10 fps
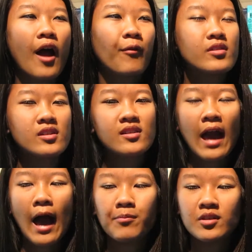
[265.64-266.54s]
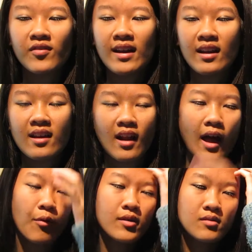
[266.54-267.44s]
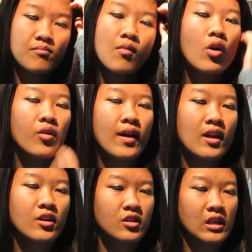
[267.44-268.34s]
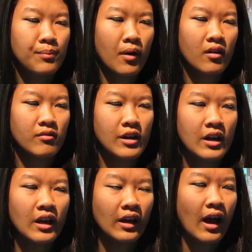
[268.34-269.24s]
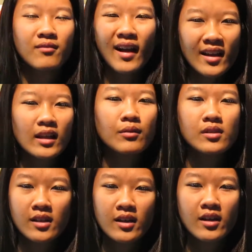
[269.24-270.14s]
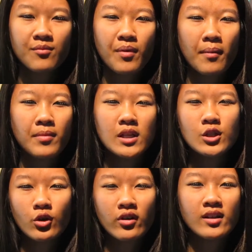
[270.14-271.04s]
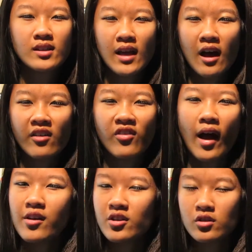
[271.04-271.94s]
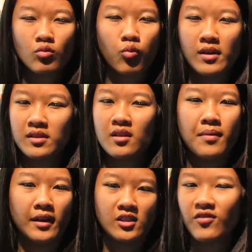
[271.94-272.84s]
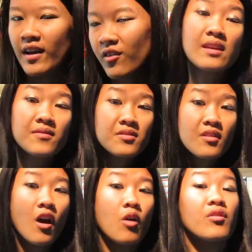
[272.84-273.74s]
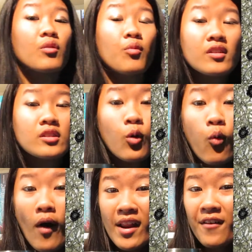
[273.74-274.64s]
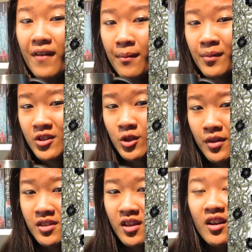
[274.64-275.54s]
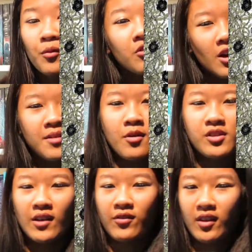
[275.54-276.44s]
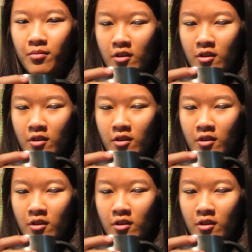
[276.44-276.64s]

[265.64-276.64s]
I wasn't captivated. I wasn't motivated to keep on reading. The writing was good, but the story itself, I just wasn't the biggest fan of. Even though there was quite a feminist twist on it, which I most definitely